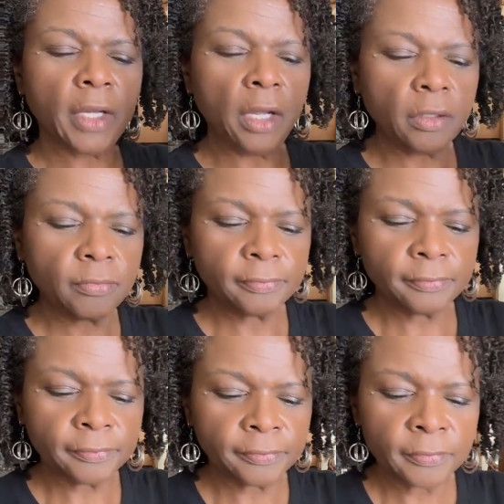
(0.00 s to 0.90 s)
Oh,
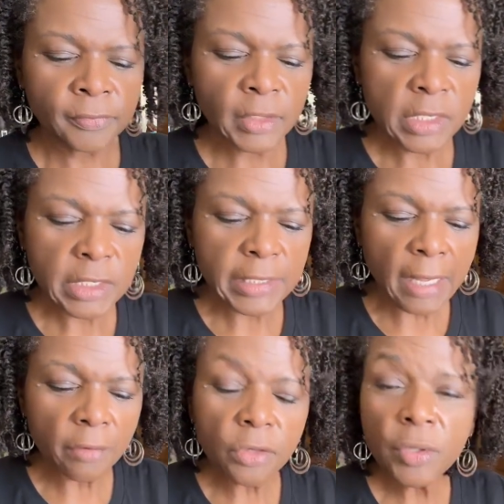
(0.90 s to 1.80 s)

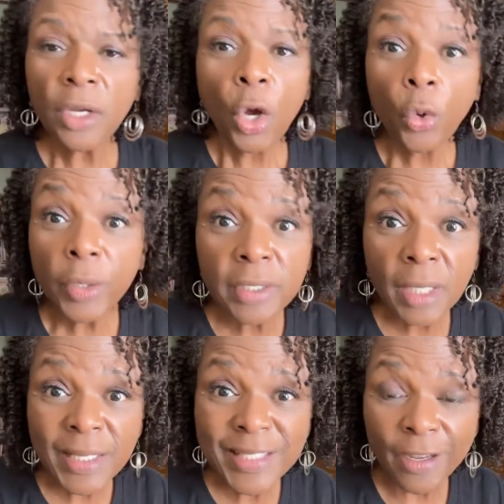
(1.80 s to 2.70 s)
sour cream. Who doesn't
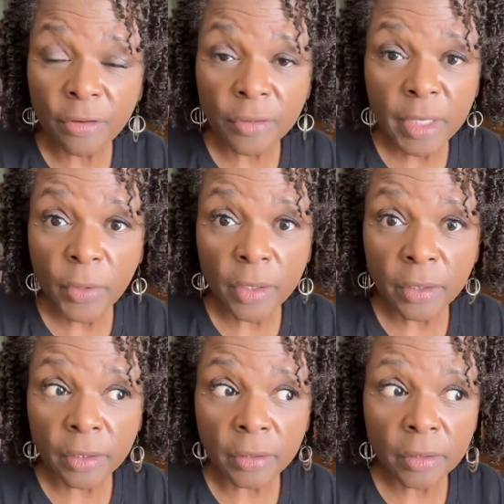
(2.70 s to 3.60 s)
like sour cream on
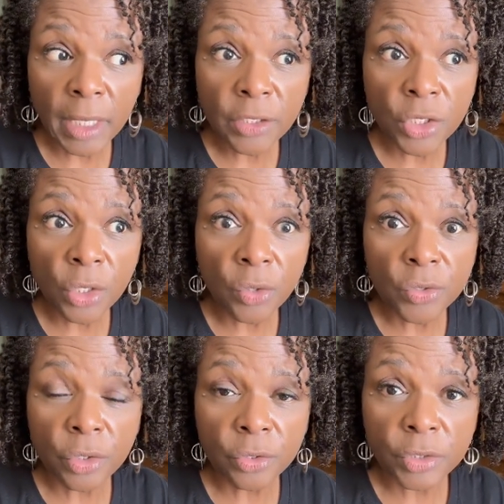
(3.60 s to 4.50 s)
their
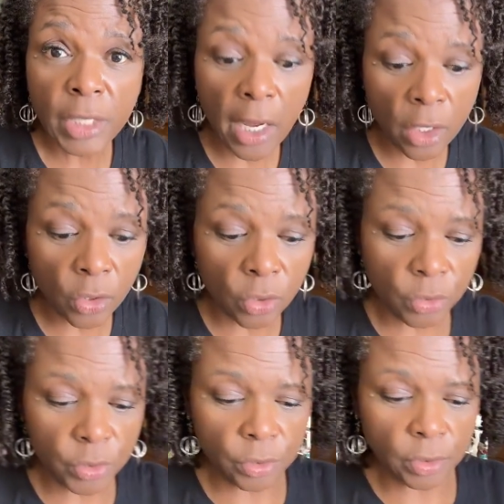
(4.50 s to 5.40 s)
nachos or their
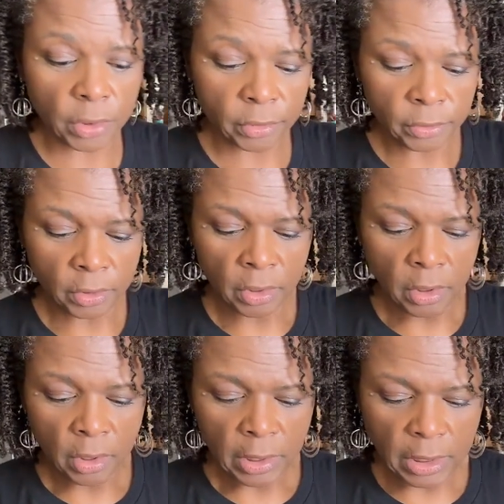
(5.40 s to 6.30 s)
tacos or
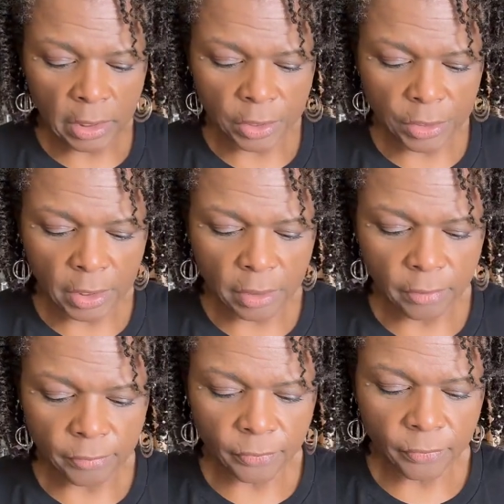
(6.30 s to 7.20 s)

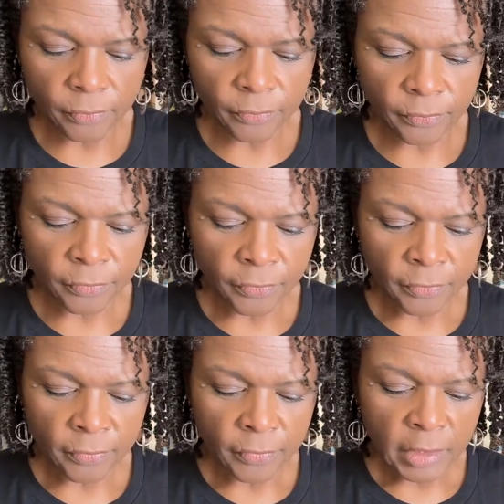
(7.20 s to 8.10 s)
anything?
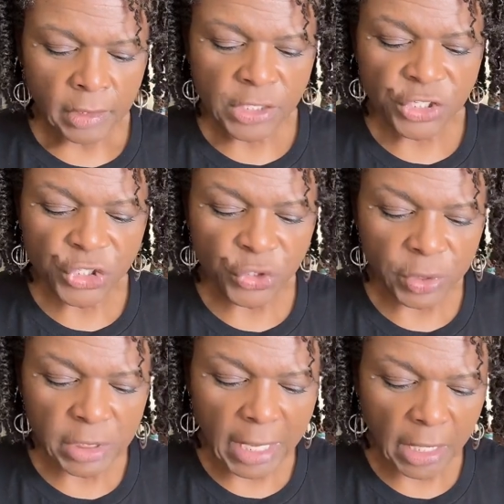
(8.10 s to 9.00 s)
Let's just do
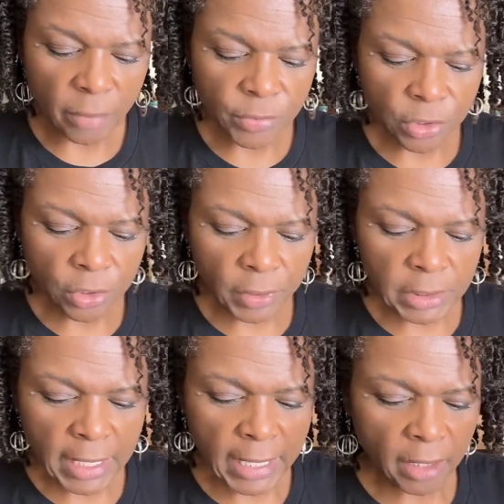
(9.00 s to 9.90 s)
a dollop. Do a
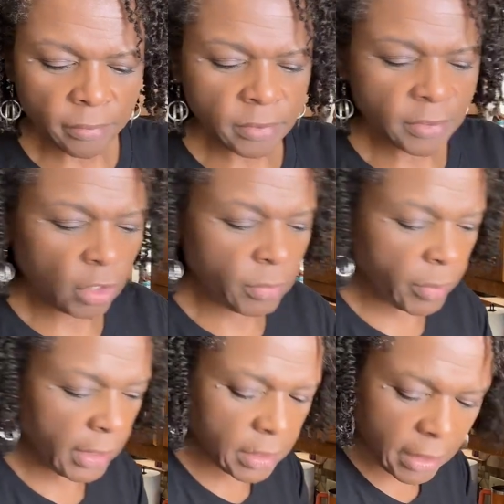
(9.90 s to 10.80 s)
dollop. Y'all
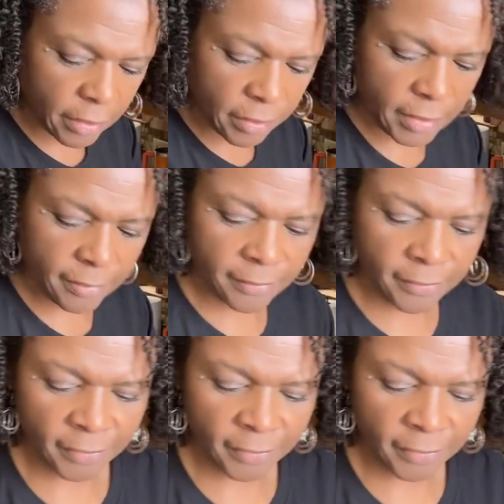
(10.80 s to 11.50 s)
remember that sour cream?